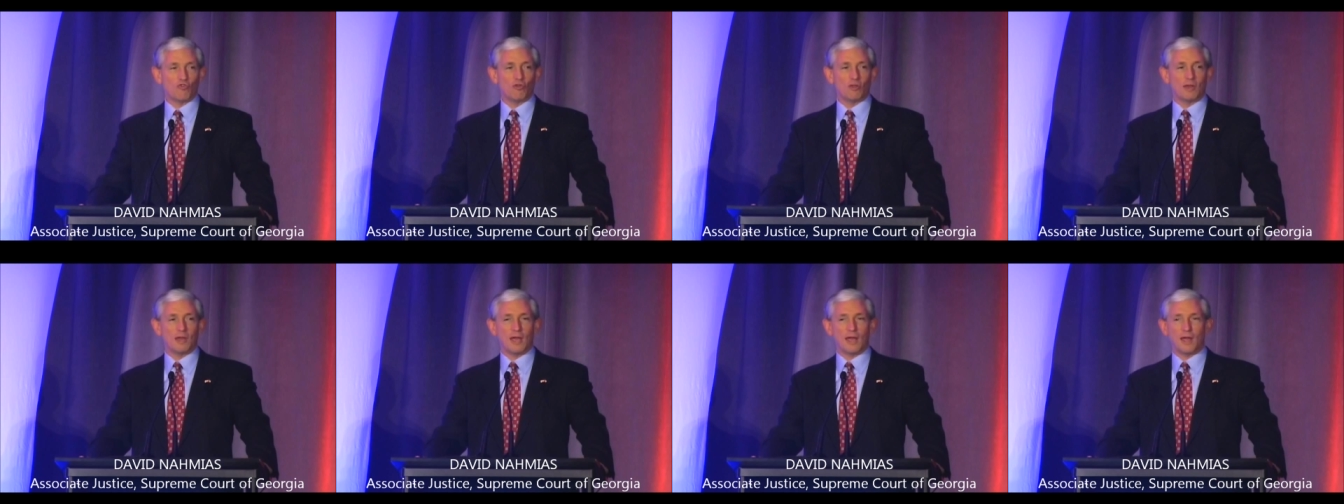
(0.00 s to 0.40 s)

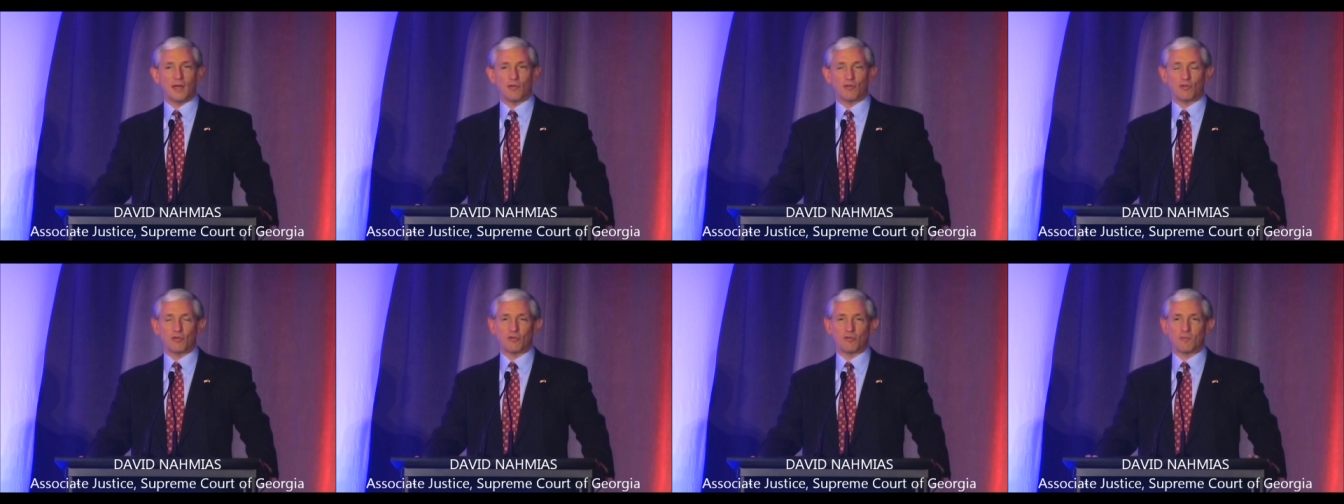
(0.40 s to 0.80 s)

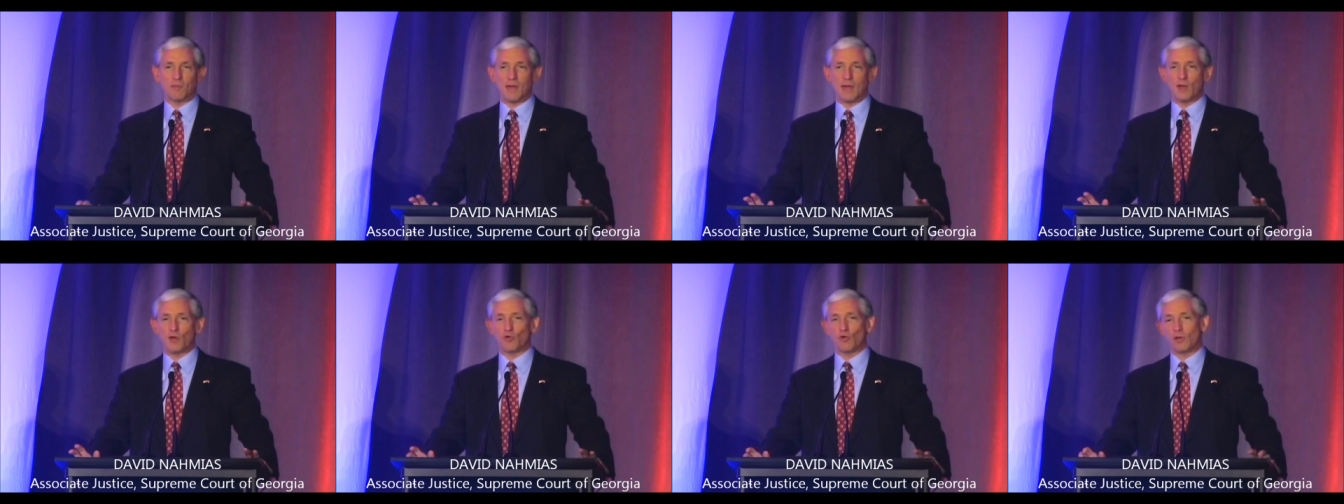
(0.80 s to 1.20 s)
has, as a
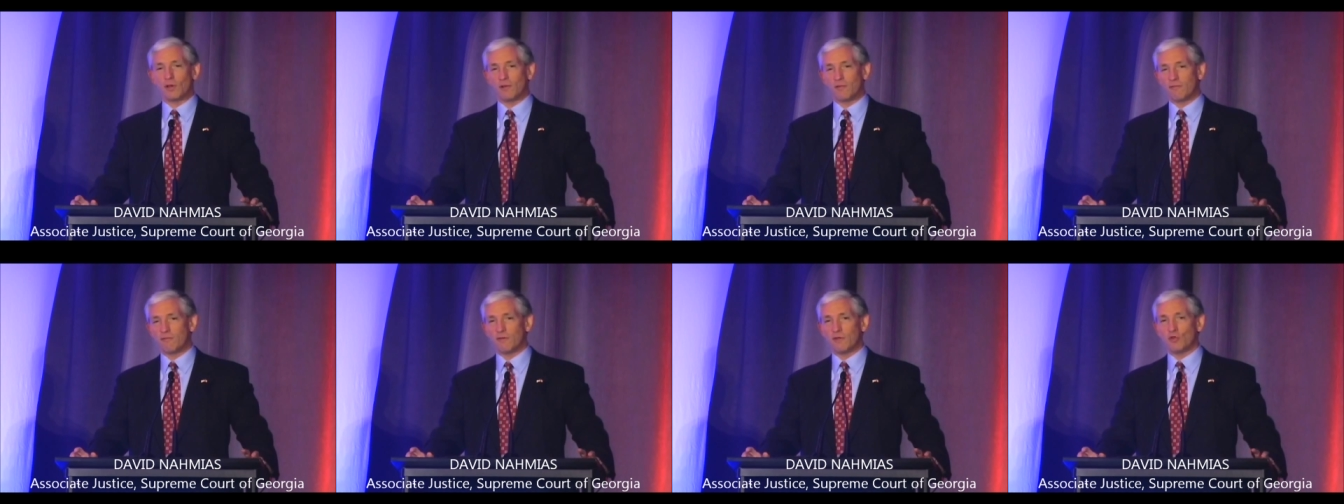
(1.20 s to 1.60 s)
matter
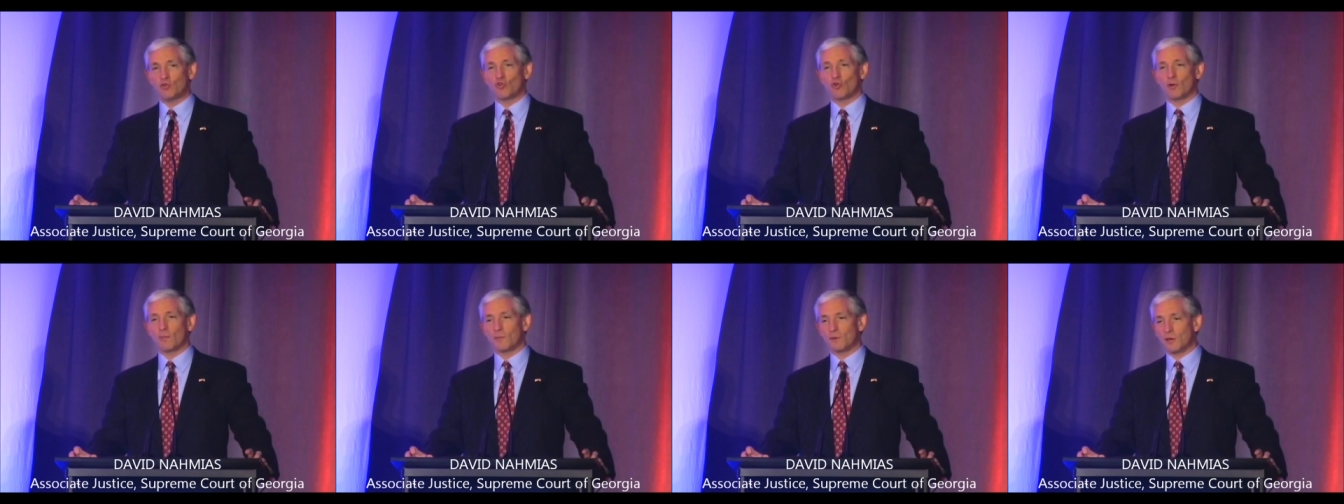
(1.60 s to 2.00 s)
of
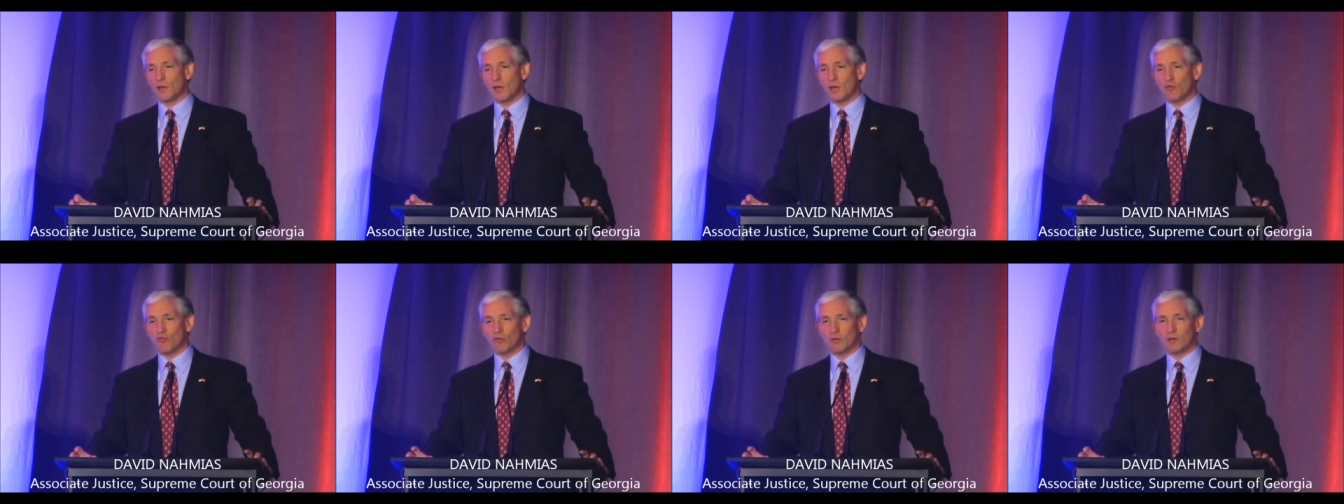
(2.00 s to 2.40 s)

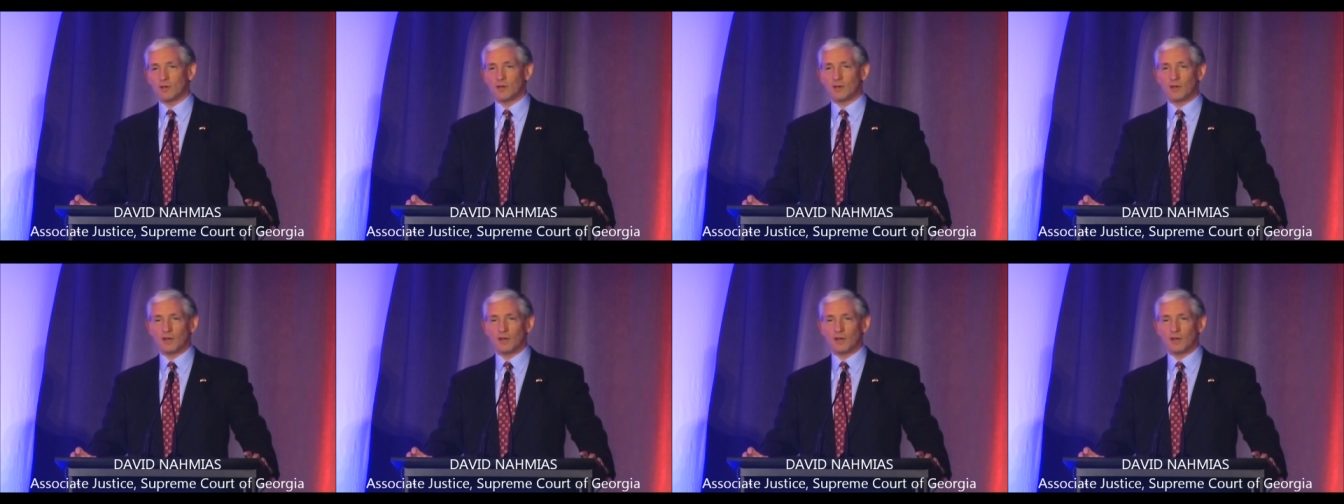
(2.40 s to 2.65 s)
interpretation